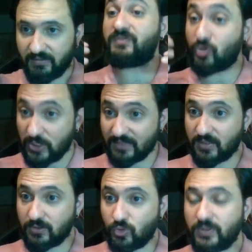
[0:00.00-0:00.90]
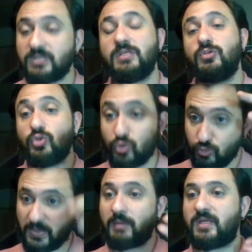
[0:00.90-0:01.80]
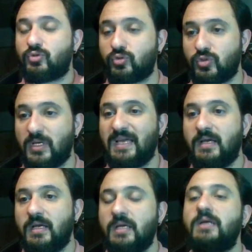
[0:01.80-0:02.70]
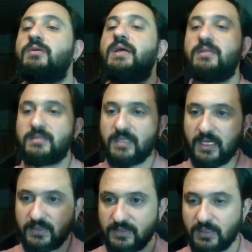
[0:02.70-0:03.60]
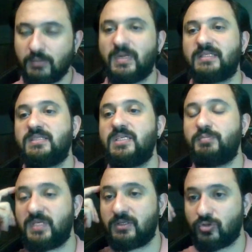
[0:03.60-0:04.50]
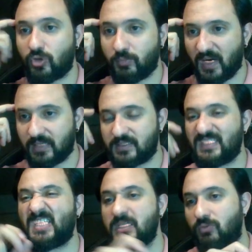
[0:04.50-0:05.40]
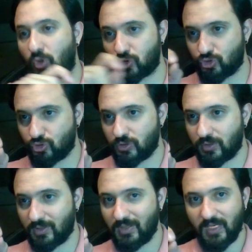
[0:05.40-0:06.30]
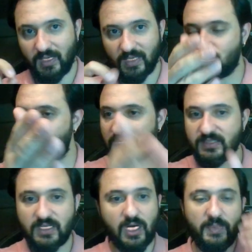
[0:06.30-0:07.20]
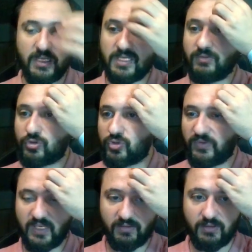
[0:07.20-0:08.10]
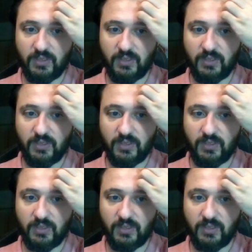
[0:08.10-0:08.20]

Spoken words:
No, if you cannot do it, use mine. Read the text, but keep in your mind keywords. As you can see, how many keywords do we have?